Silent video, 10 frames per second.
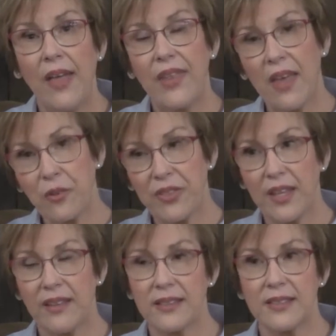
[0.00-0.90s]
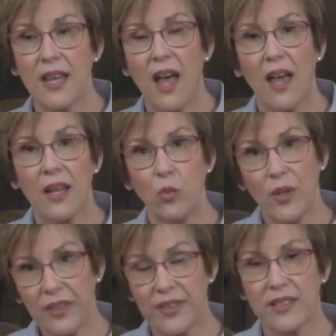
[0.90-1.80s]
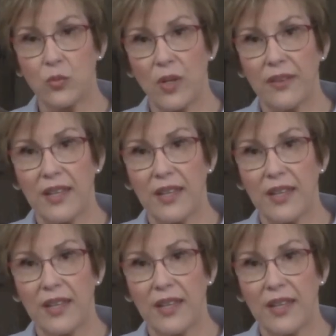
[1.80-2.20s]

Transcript: The other thing that's tied with this one